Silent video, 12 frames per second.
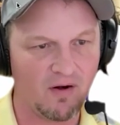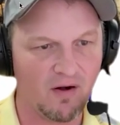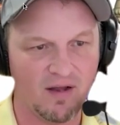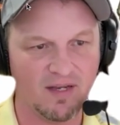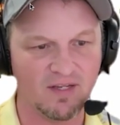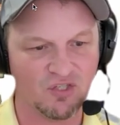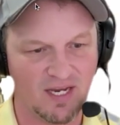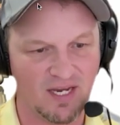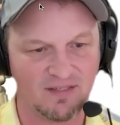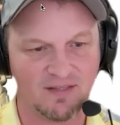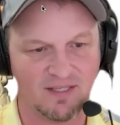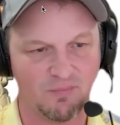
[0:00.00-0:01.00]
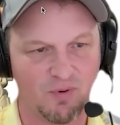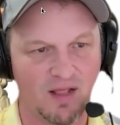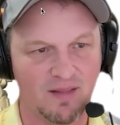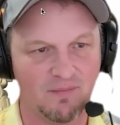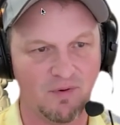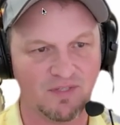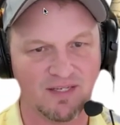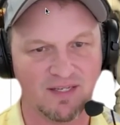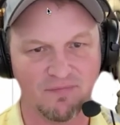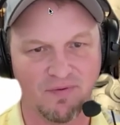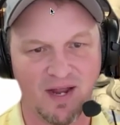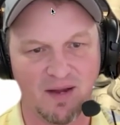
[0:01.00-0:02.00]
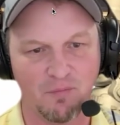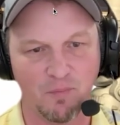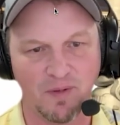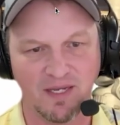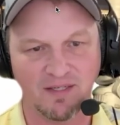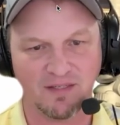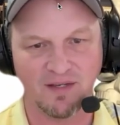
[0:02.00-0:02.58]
on his chest. That's probably the most identifiable piece,